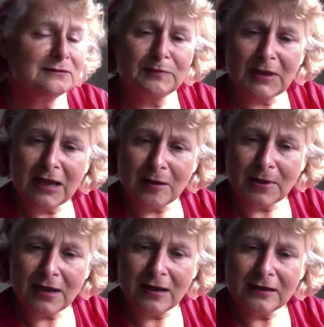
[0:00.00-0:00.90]
car
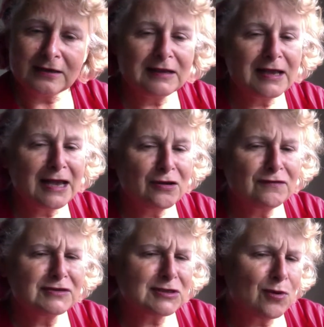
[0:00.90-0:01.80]
park. However,
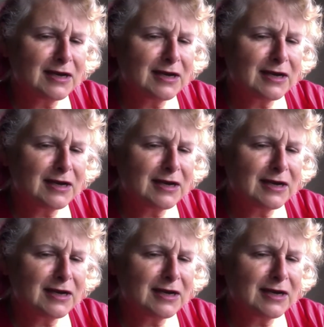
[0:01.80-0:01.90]
it's quite an